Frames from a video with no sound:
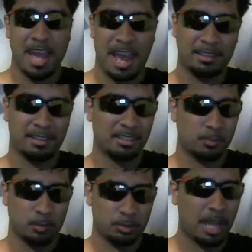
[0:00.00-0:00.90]
At
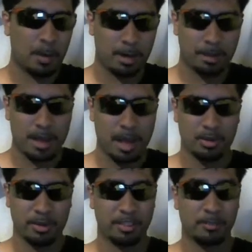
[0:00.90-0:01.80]
least, well, not right
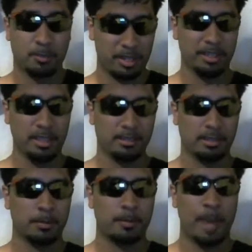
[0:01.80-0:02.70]
now, it's pretty
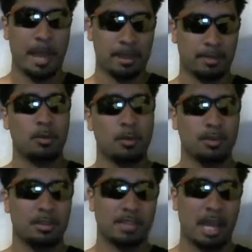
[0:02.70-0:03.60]
easy, but back then
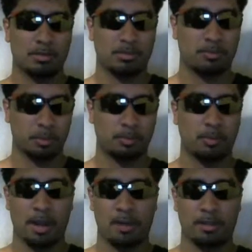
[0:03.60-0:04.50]
when this guy was first
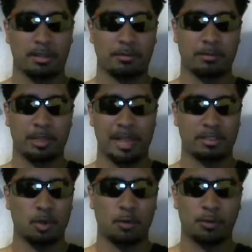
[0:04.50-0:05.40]
brought out in
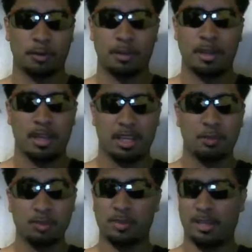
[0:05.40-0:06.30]
Galactic Overlord,
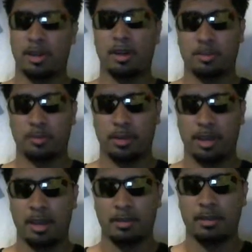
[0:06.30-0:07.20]
it was really hard to
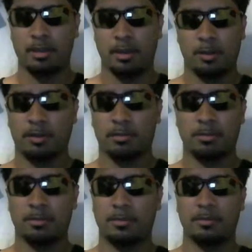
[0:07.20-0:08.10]
bring out. I mean,